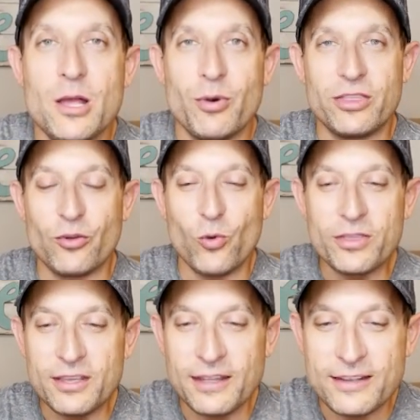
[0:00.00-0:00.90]
But the one
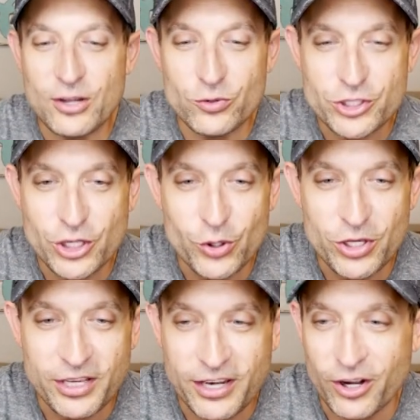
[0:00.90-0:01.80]
thing they don't show
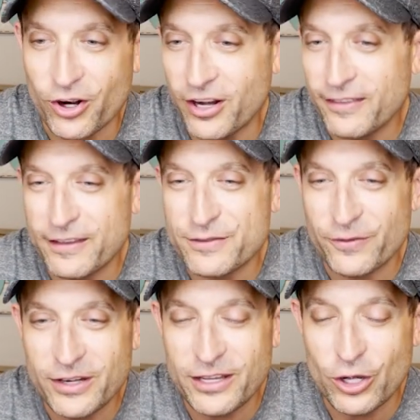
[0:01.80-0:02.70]
you here in this
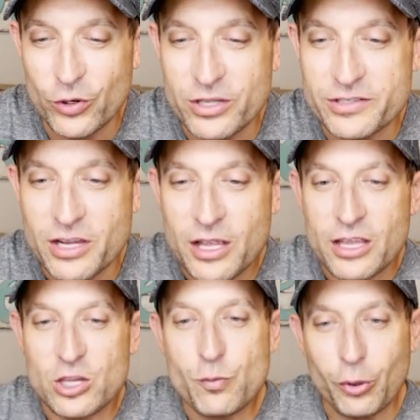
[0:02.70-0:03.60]
video is
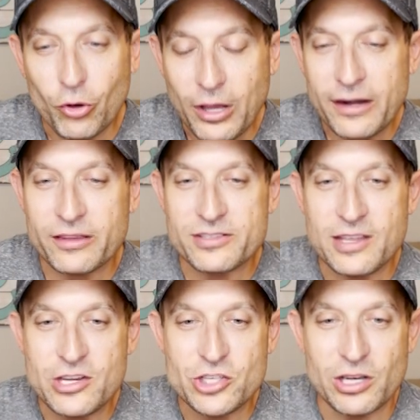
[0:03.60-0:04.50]
you pull out of the
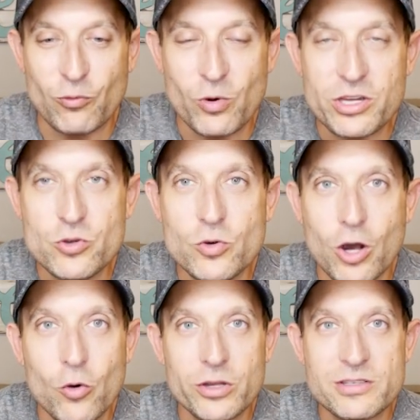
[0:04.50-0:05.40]
station, and when you
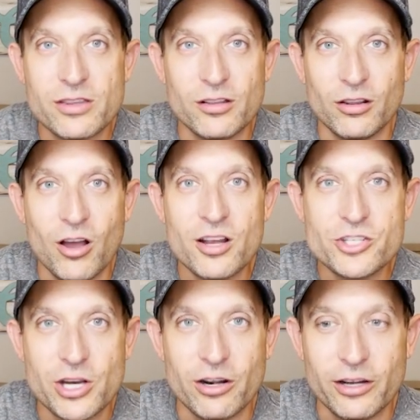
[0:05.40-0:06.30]
go into the
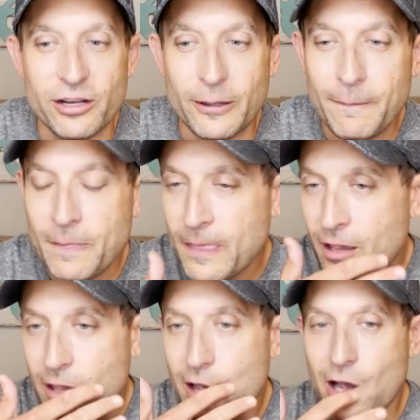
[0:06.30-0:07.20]
launch area,
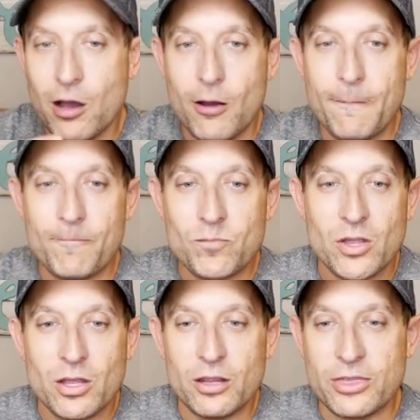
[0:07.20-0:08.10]

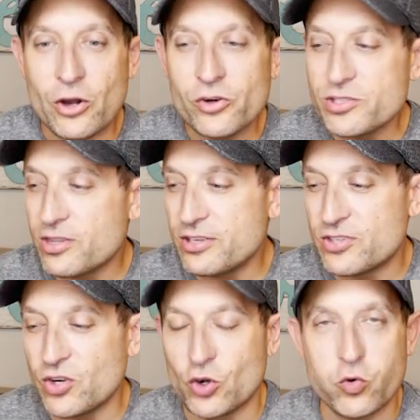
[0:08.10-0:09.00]
there's
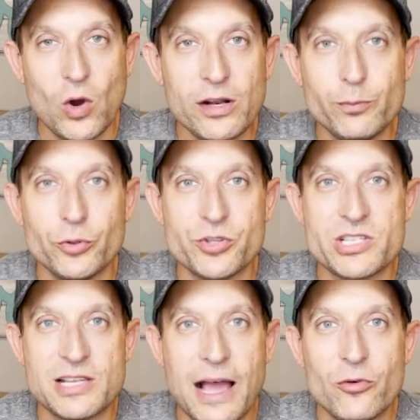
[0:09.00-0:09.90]
this incredible
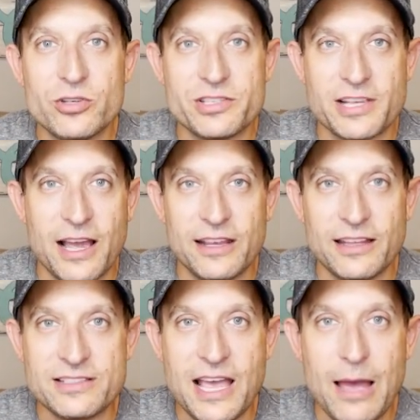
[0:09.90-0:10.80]
sound design
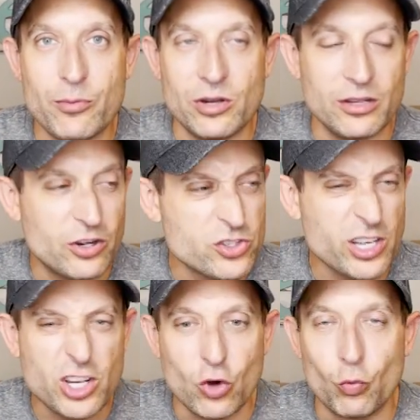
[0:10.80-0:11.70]
that's happening. There's
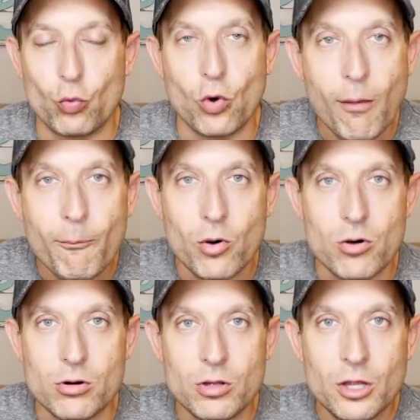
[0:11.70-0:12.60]
like a
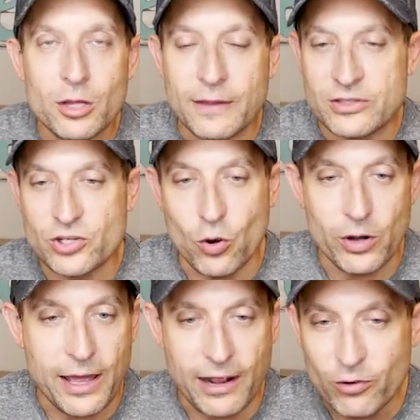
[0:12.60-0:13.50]
rumble that's going
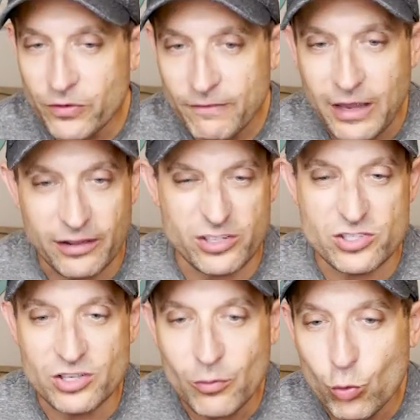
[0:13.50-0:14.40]
on. I don't know if they've got like
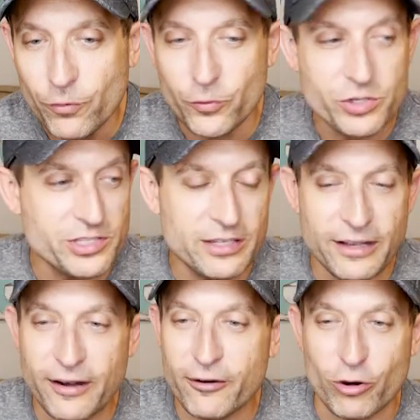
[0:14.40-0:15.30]
subwoofers in
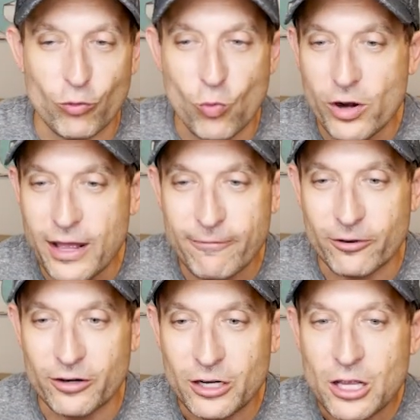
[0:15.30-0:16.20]
there or
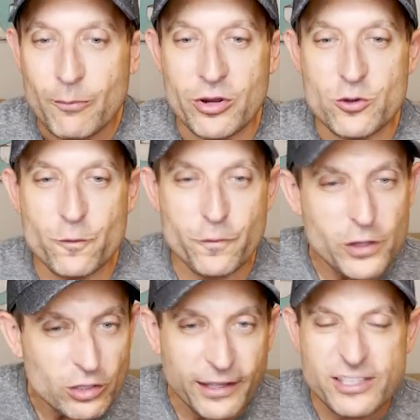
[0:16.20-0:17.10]
whatever, but you
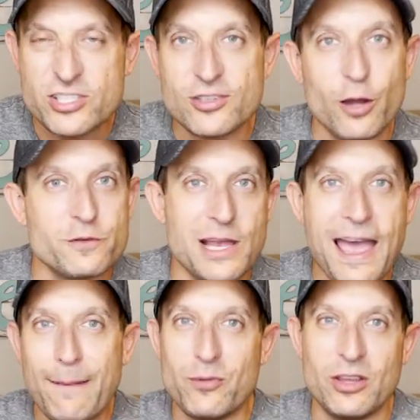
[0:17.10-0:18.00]
feel like stuff's
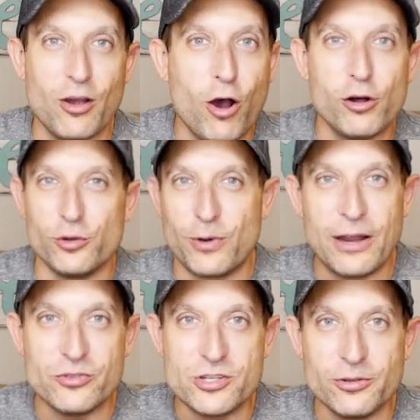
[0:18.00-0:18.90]
happening all
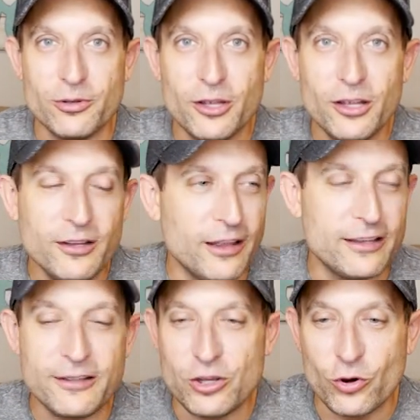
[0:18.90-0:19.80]
around you. Like
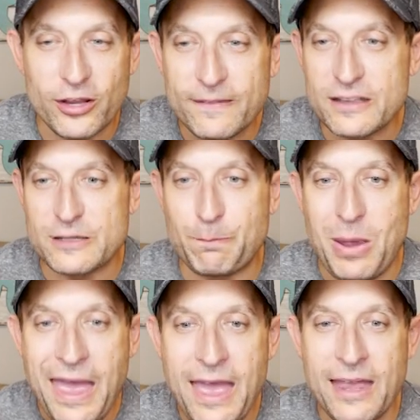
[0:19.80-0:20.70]
you're in this
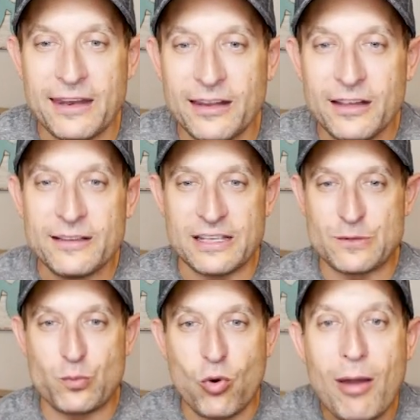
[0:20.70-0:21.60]
pen that's
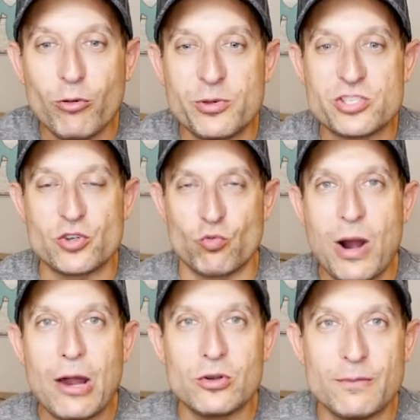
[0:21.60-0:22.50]
probably
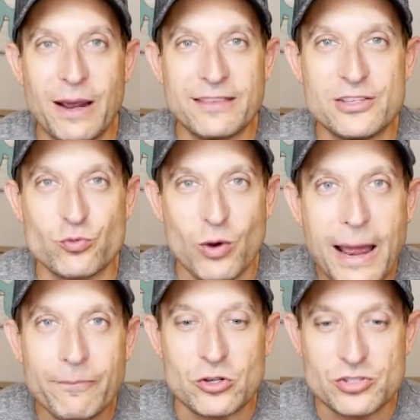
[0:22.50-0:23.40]
surrounded by these
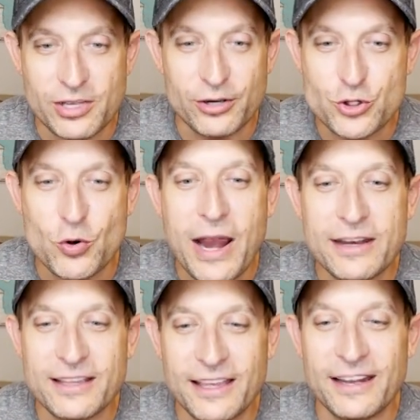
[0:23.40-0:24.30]
raptors that are trying
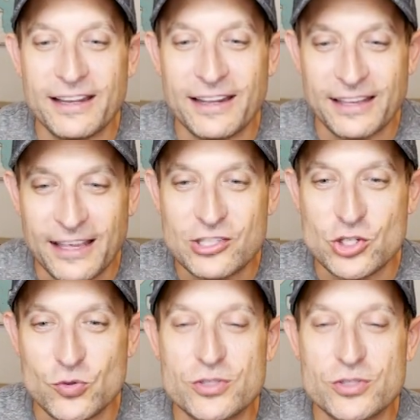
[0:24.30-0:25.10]
to get in and get you.